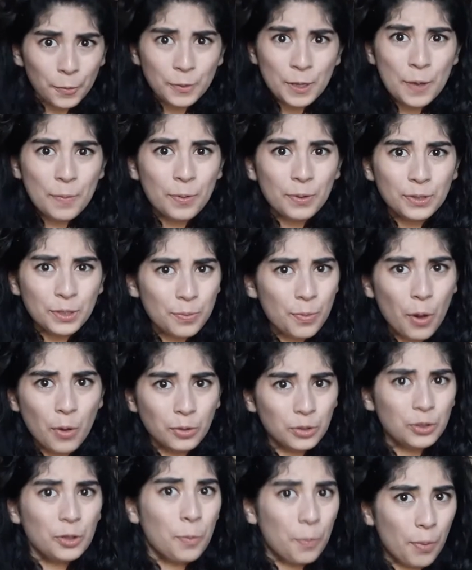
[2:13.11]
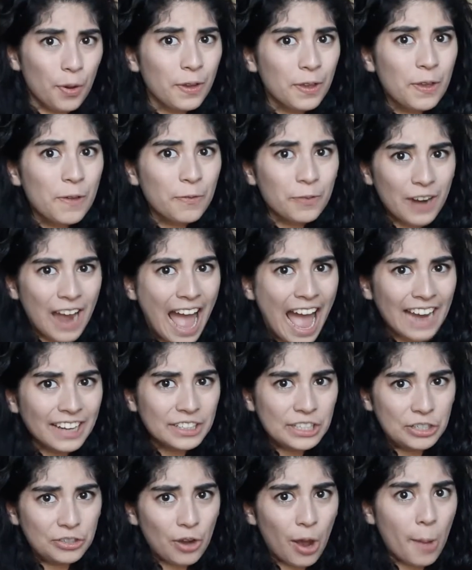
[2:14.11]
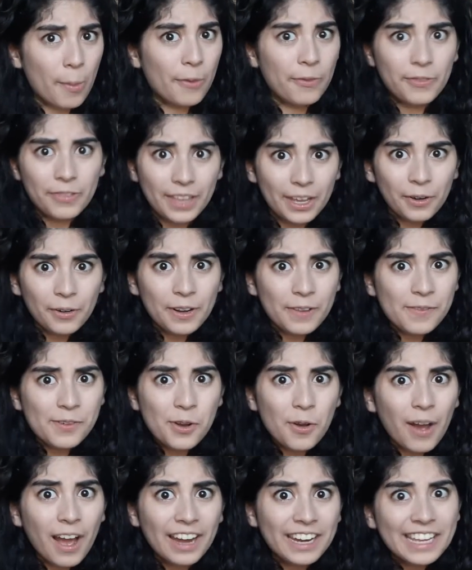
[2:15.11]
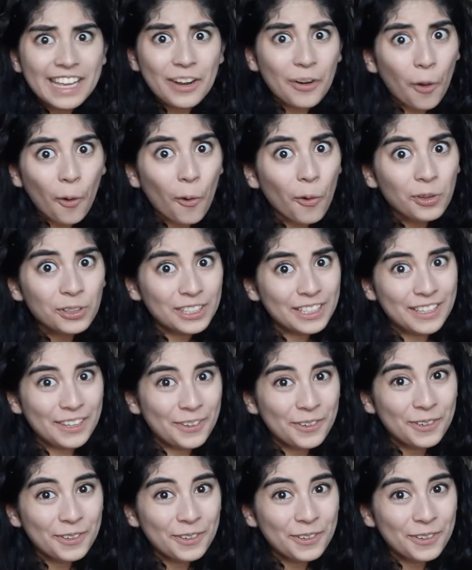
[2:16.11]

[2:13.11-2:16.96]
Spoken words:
people supposed to book you for an acting job if they don't even know how to get a hold of you?